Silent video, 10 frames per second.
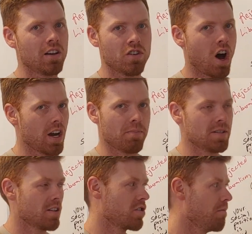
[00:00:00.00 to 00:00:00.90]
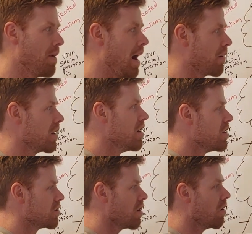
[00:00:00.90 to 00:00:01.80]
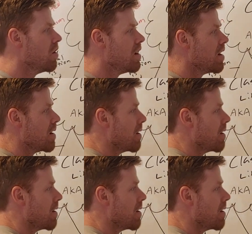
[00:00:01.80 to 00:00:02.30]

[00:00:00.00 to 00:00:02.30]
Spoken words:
not in a position of power. So